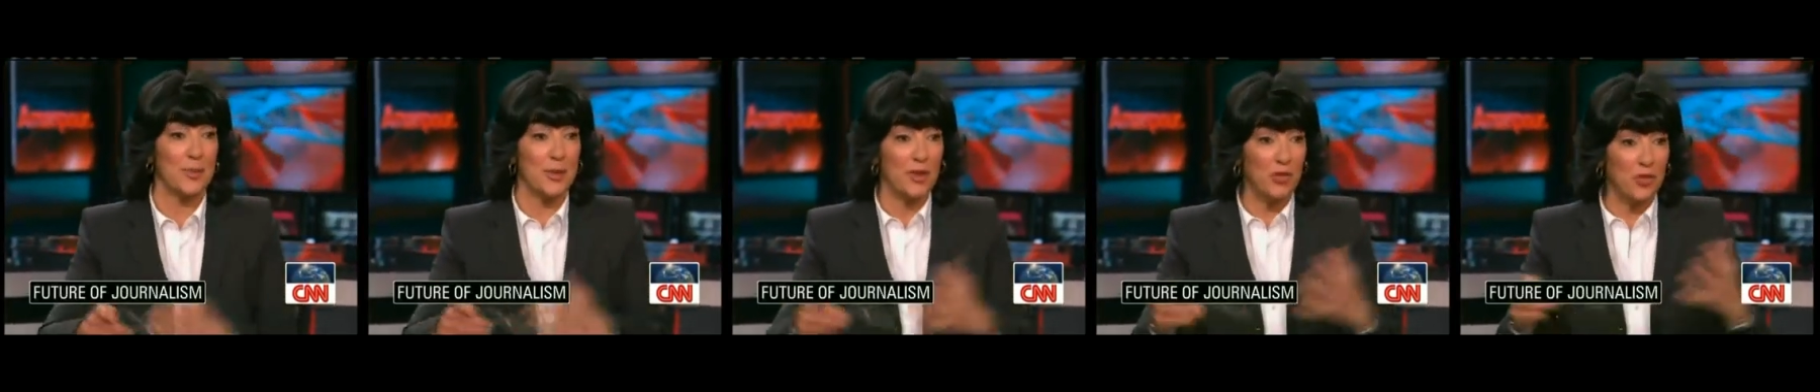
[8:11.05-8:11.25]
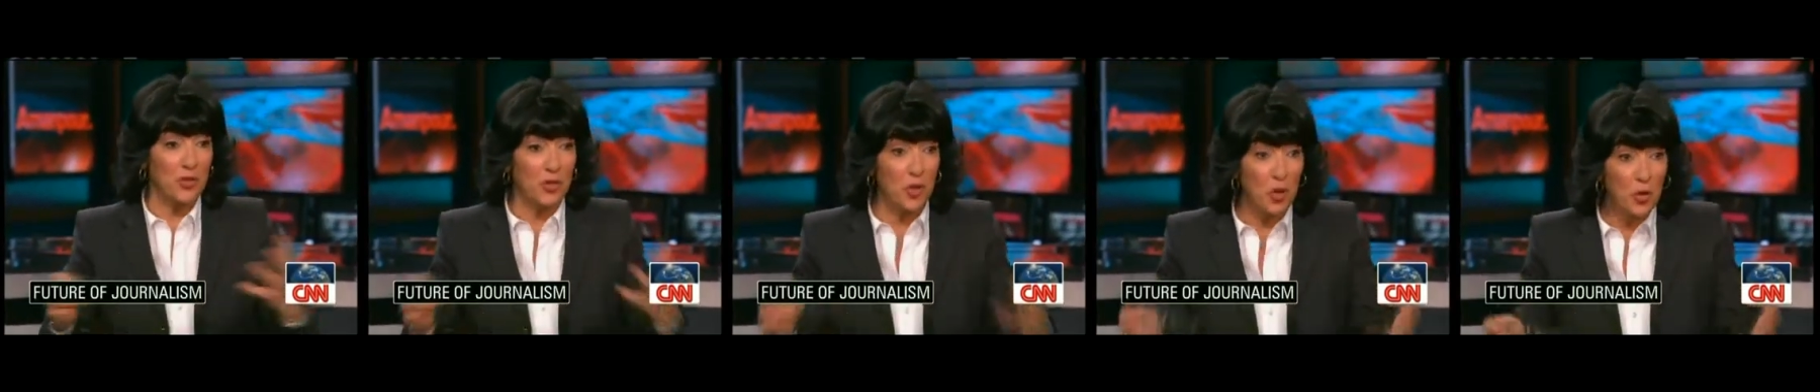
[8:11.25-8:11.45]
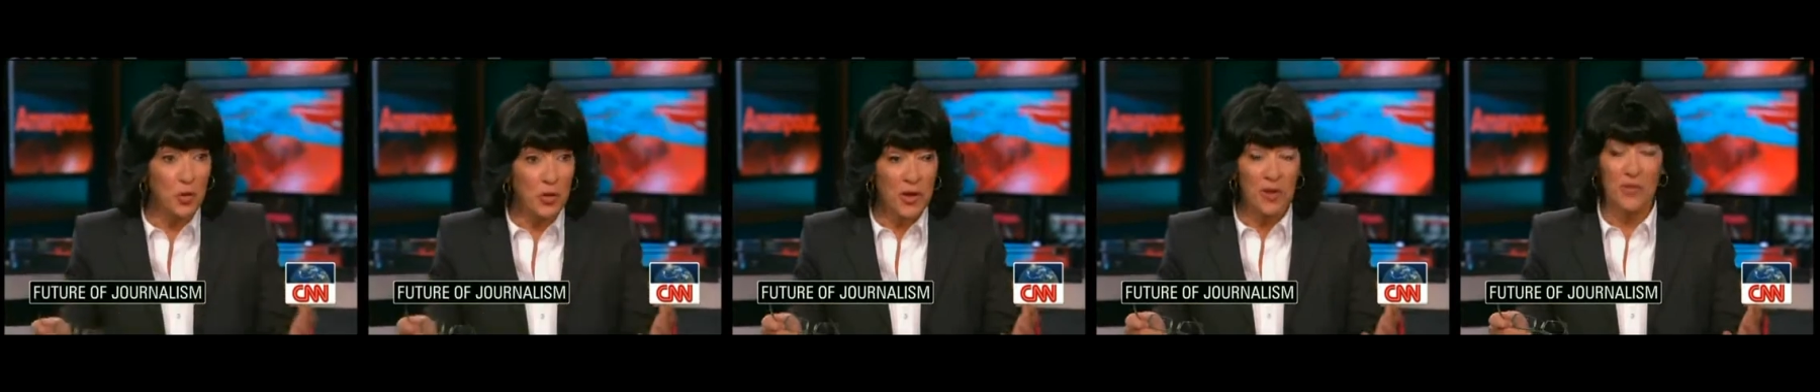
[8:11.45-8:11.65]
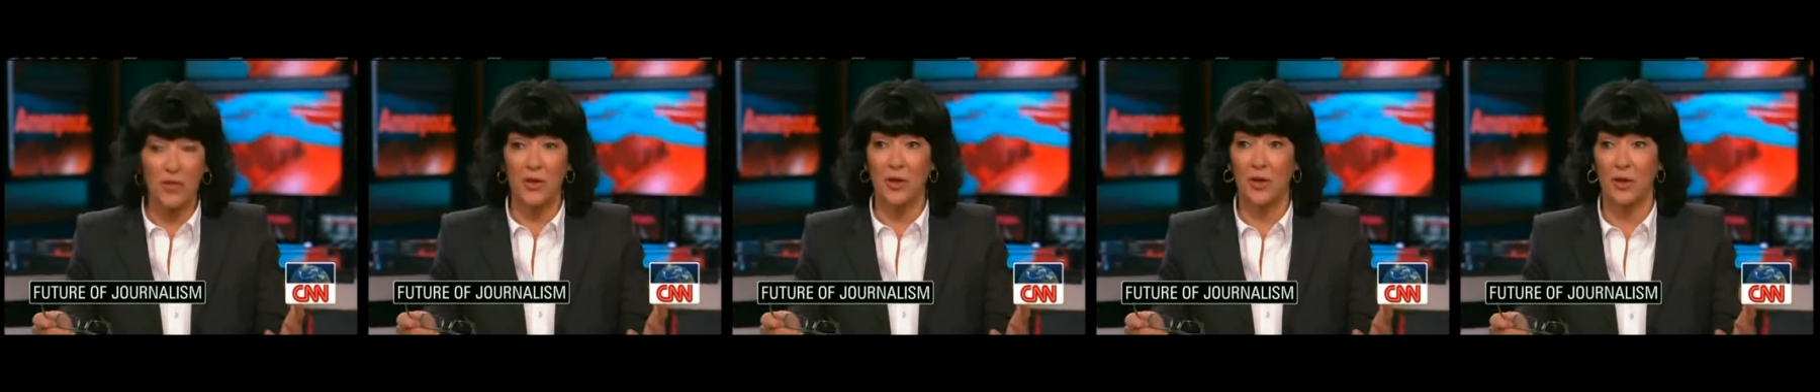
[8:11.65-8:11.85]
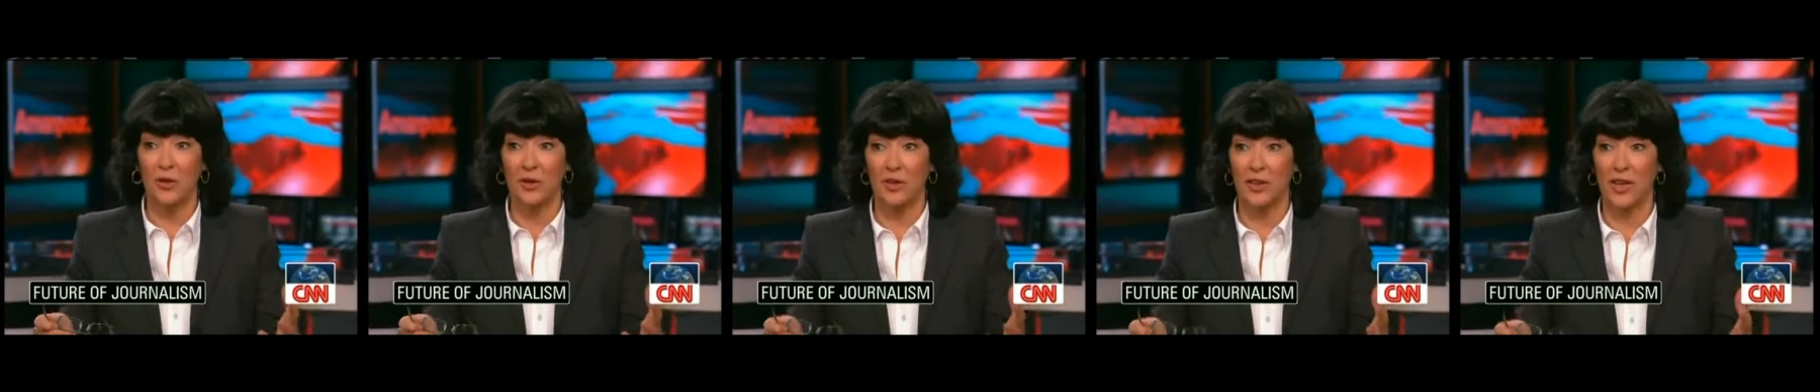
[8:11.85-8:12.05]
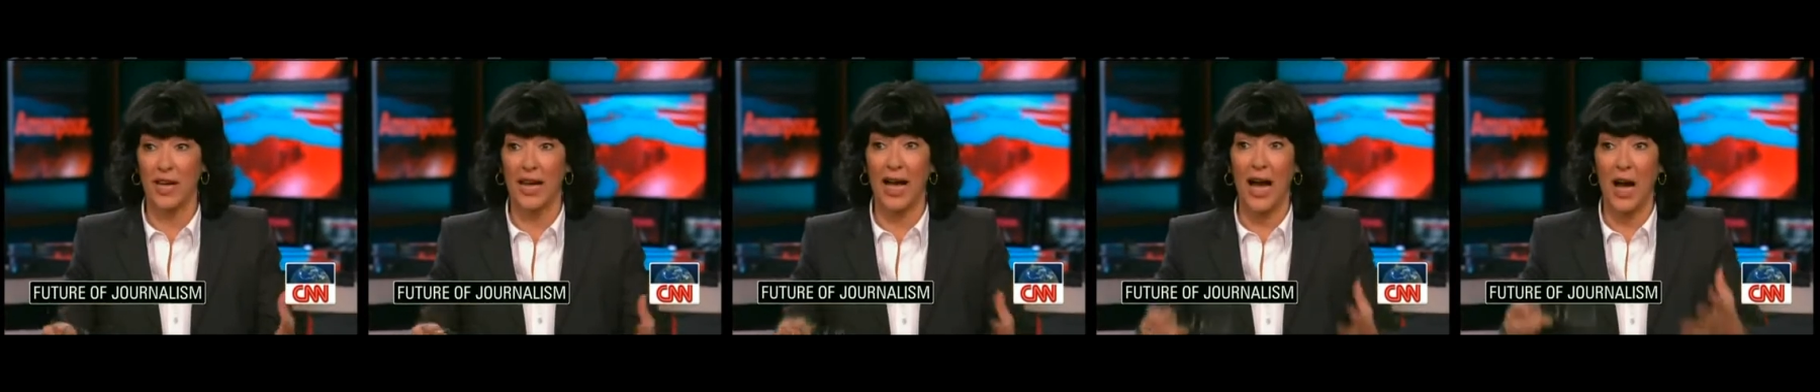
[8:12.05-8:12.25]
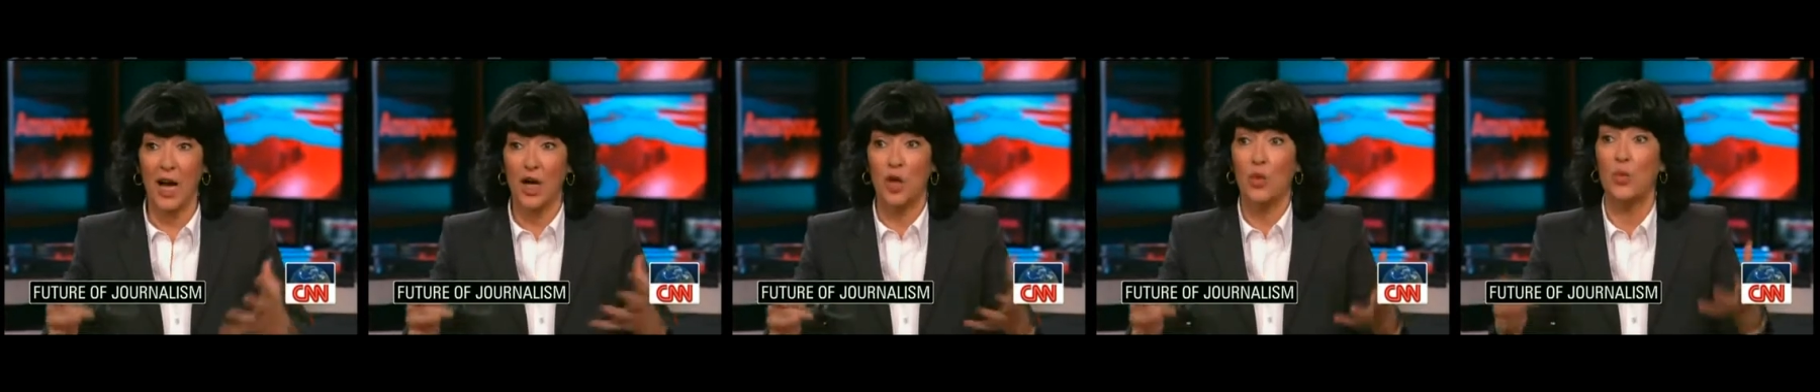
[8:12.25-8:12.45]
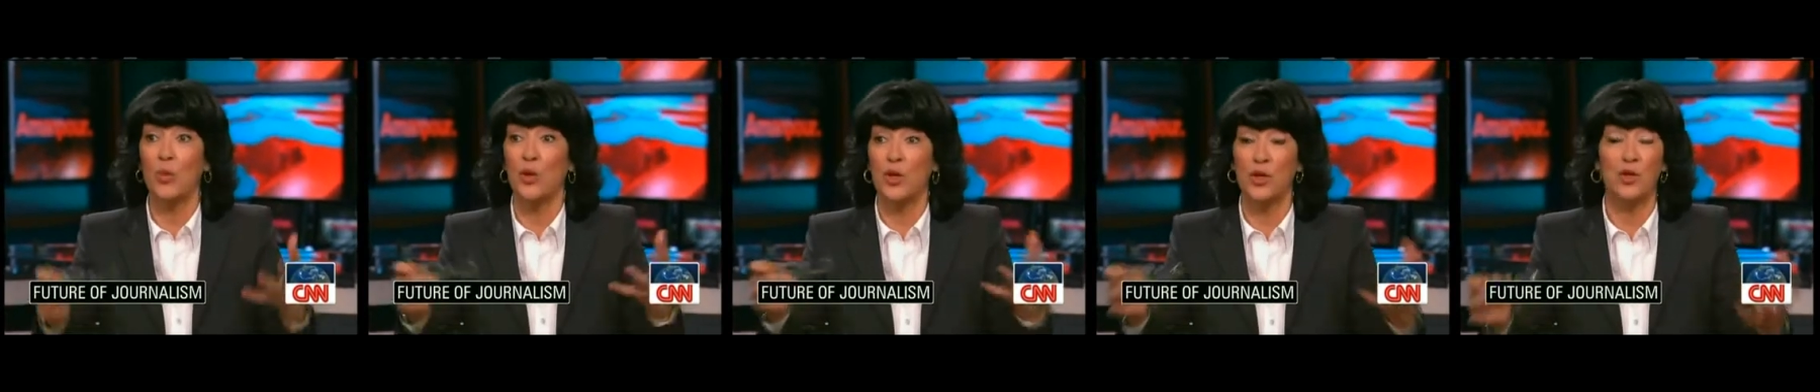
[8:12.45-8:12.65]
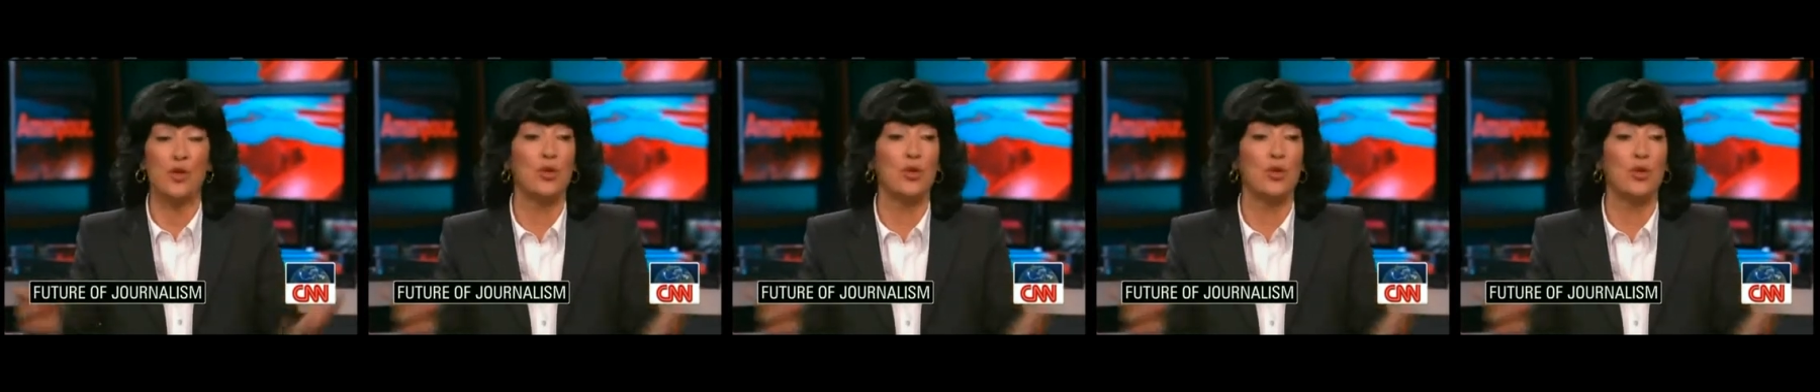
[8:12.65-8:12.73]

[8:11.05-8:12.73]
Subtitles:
It's so difficult today. How can we